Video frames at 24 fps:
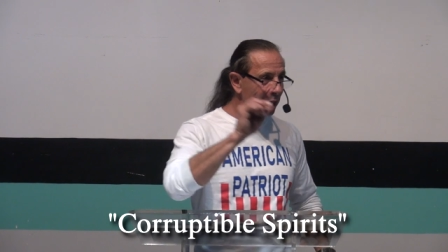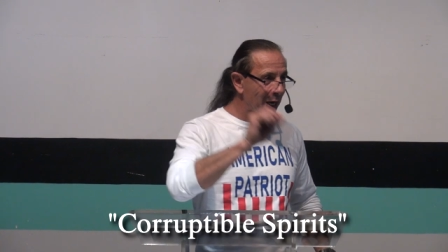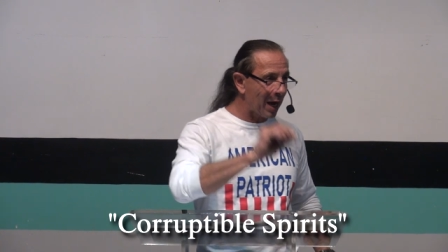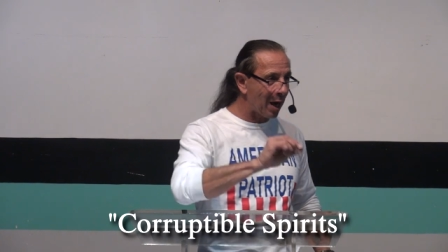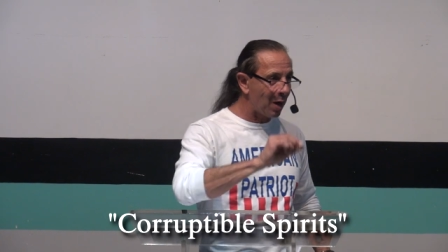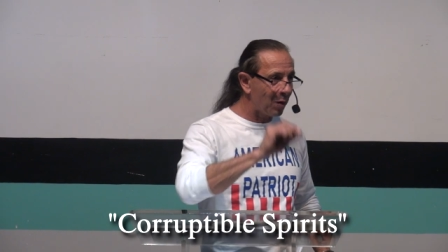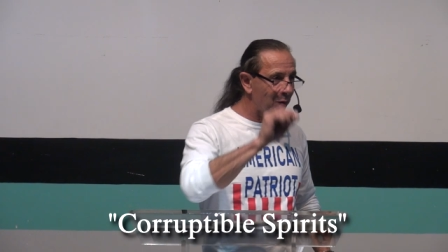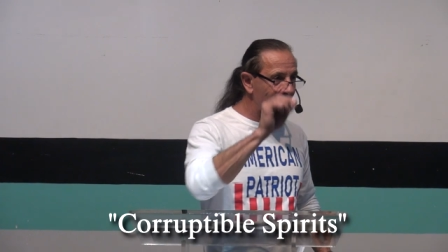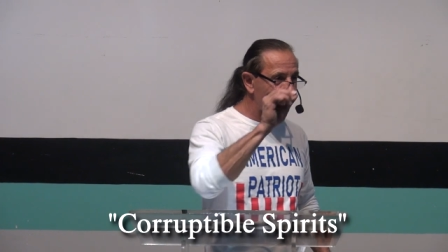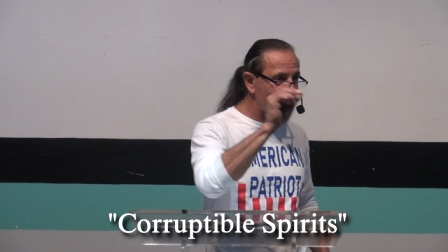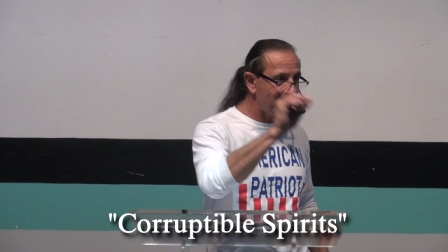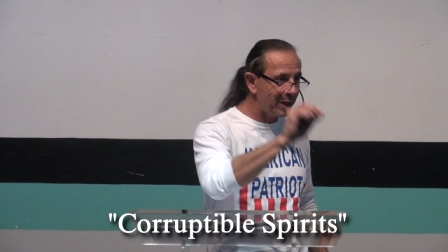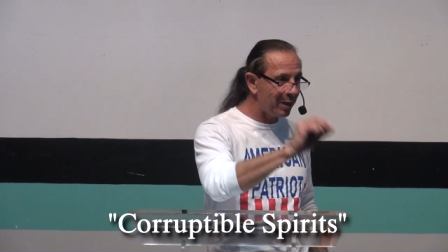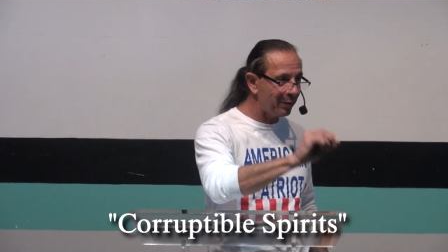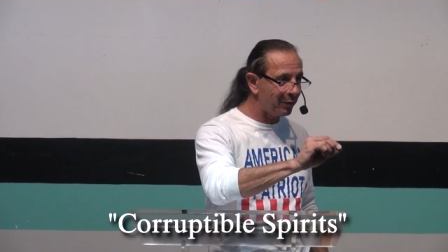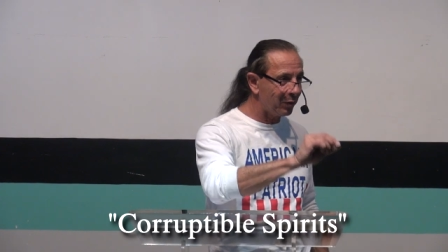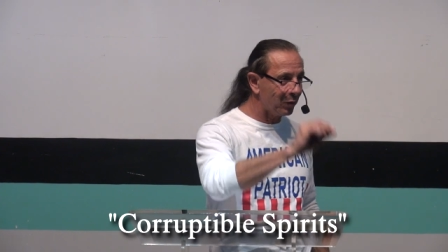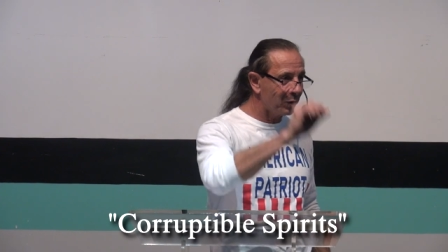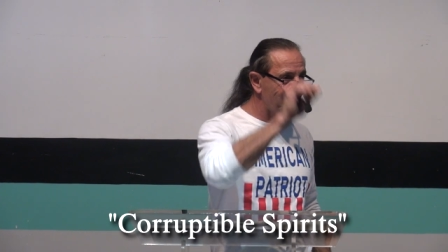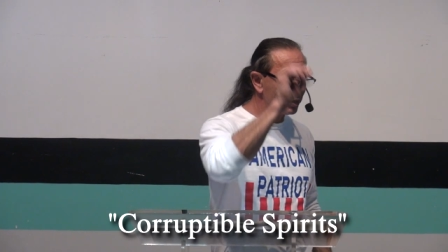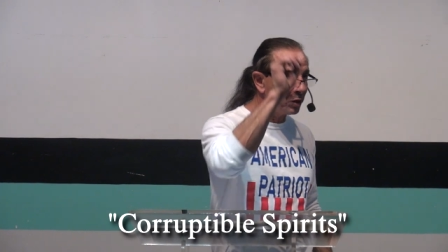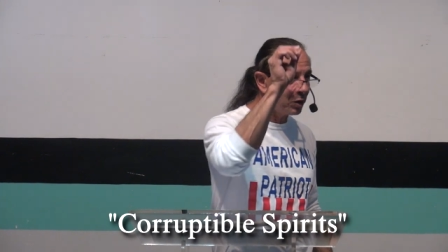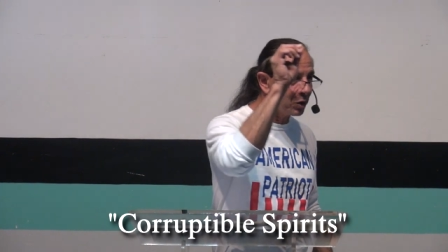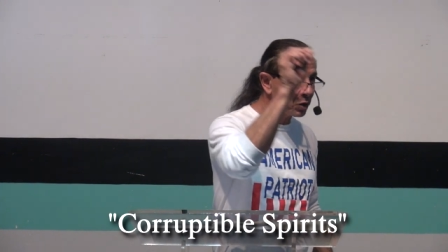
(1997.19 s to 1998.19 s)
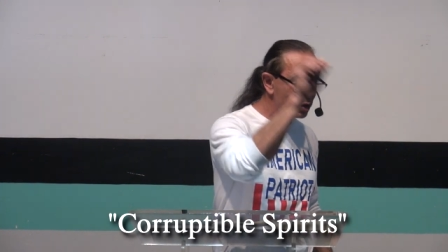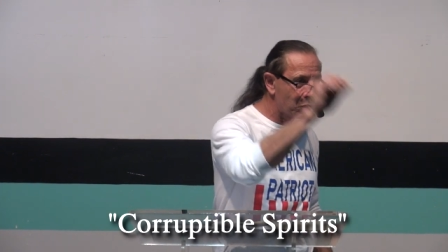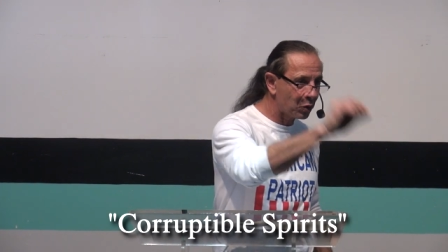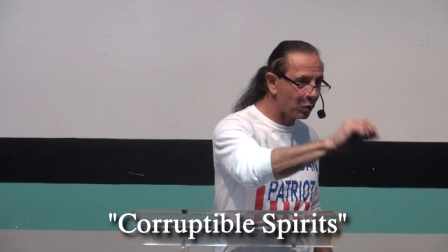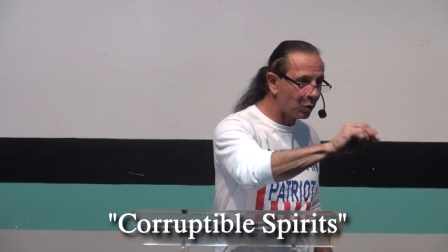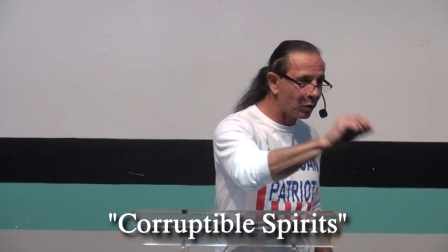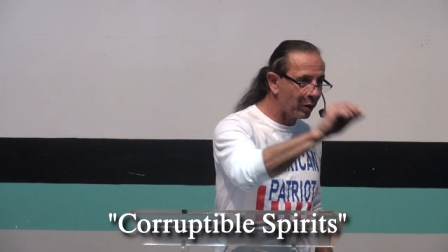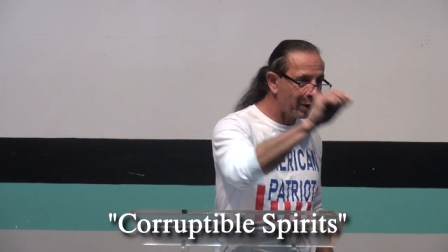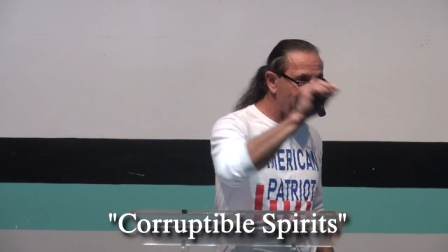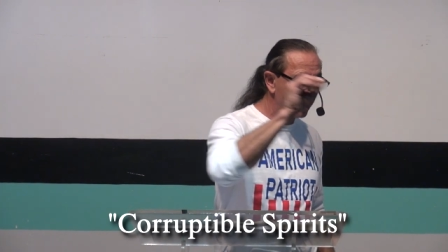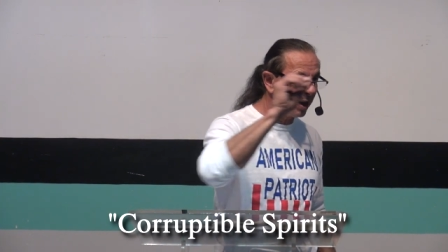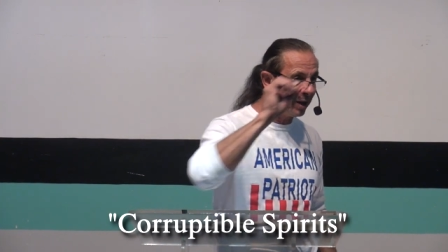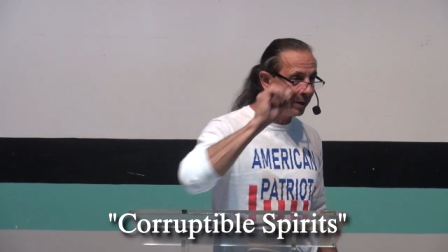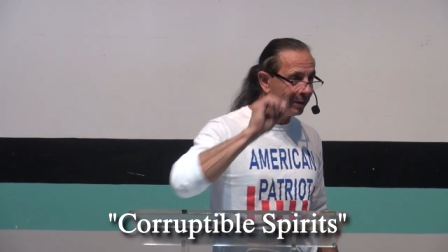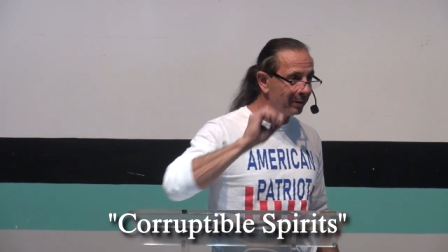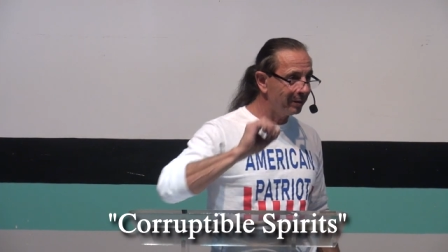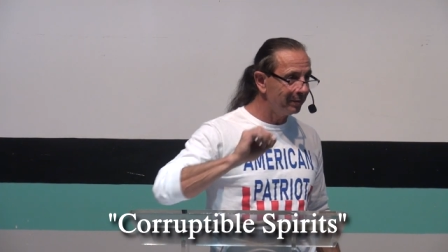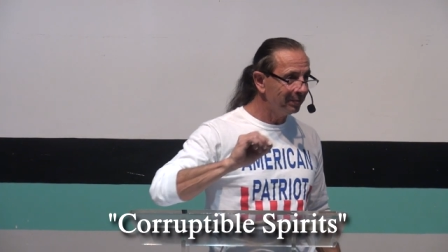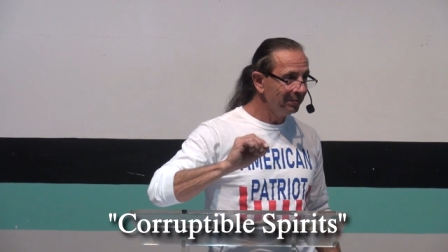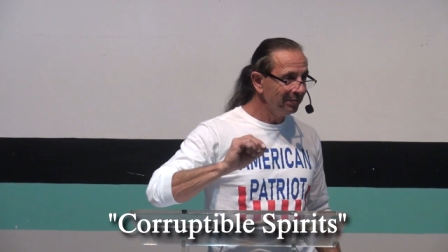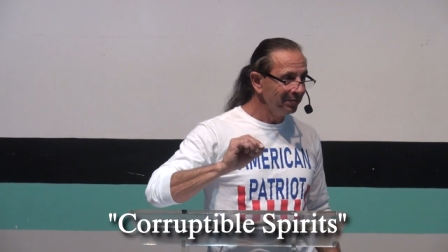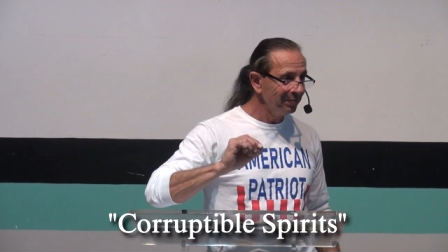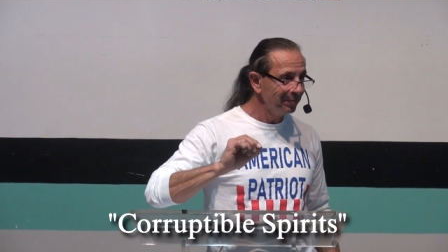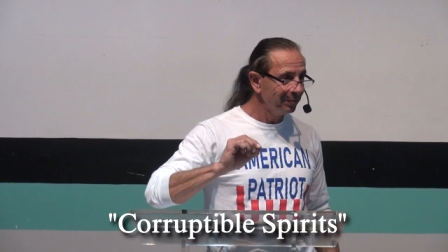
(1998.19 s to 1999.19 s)
out evil and destroy it?
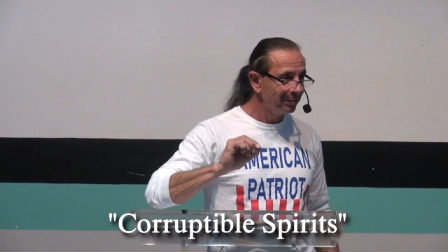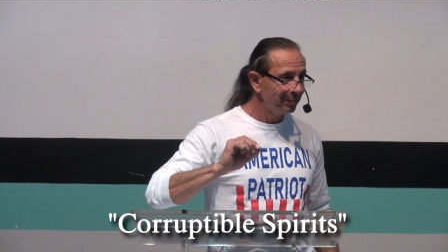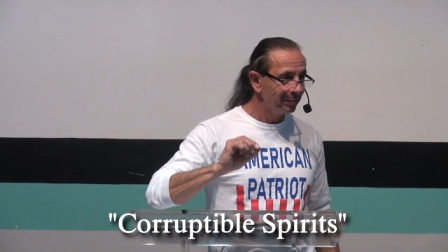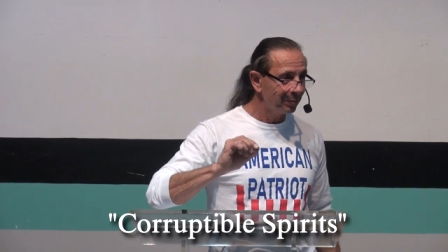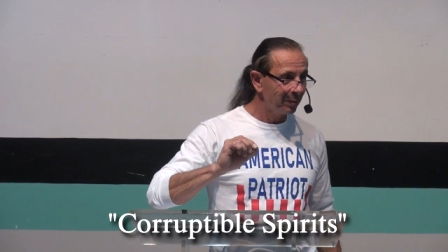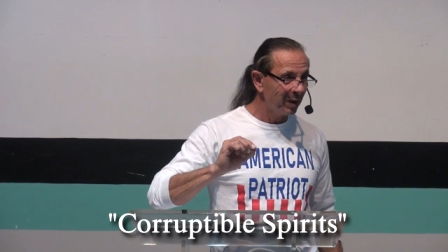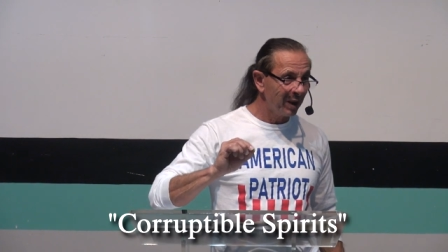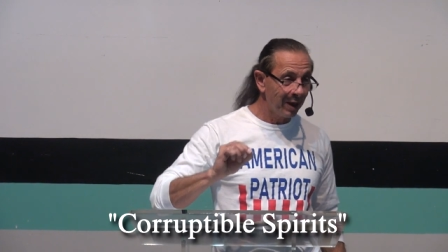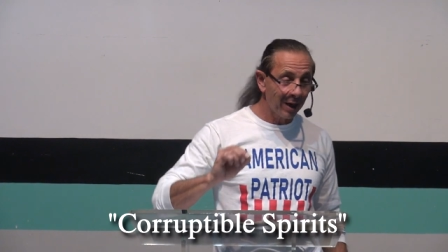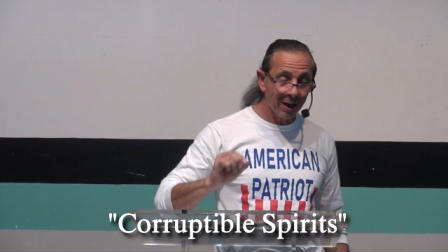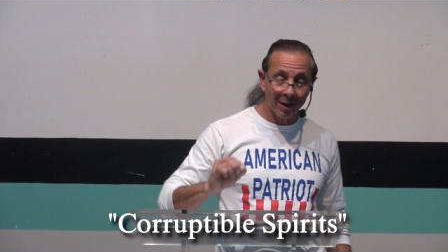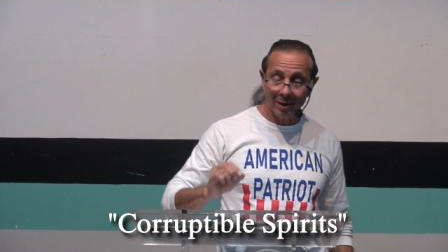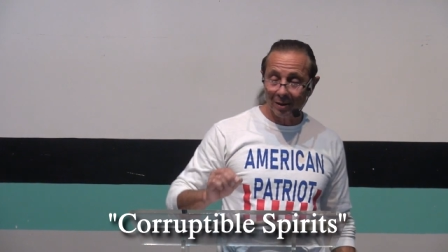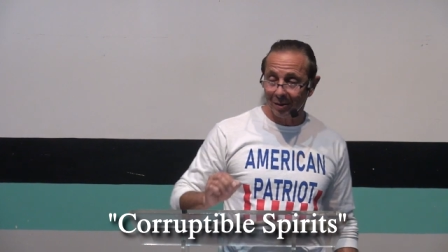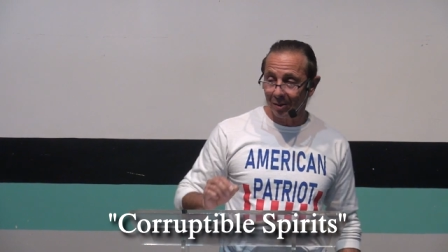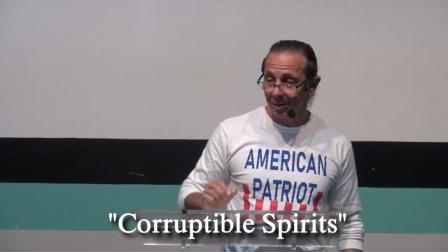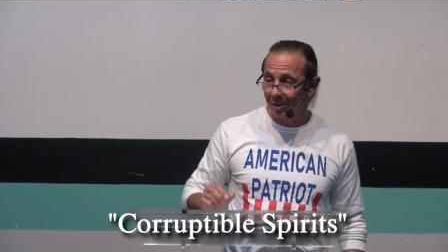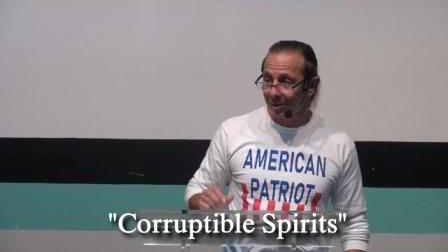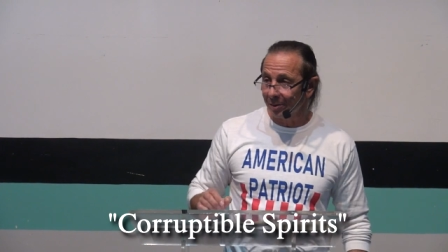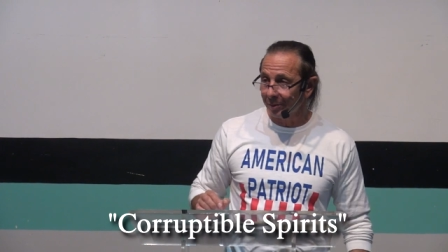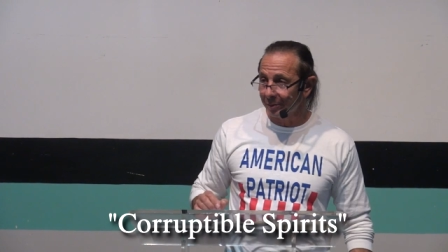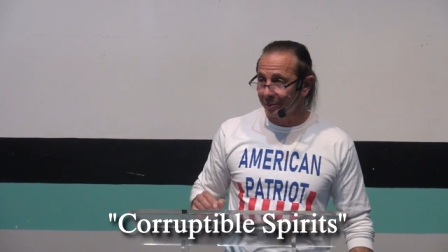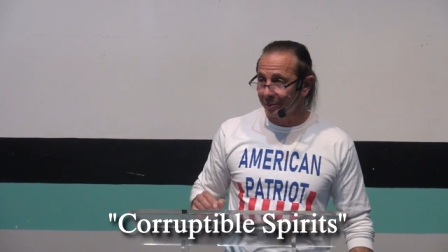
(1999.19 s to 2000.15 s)
Yes.